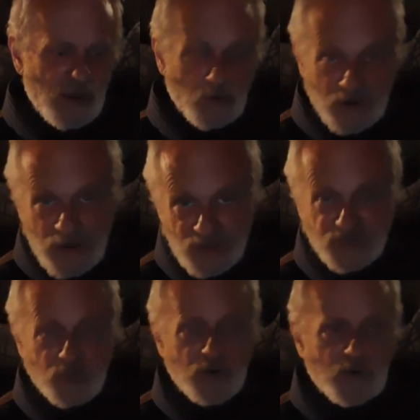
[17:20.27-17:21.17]
or has a
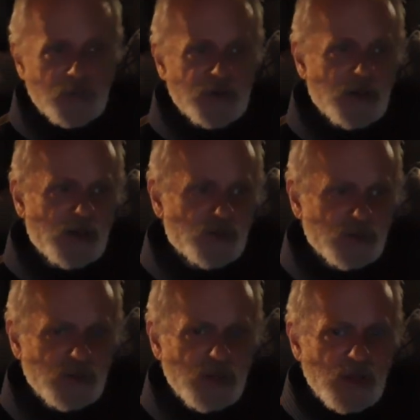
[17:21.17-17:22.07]
great reputation
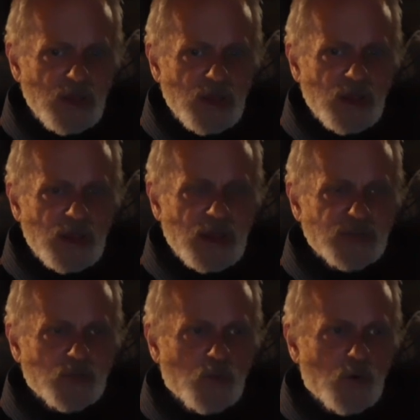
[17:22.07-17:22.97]

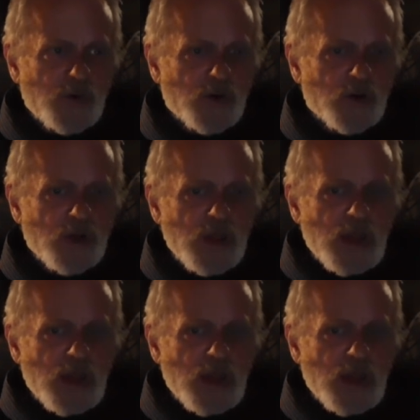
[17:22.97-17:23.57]
as a warrior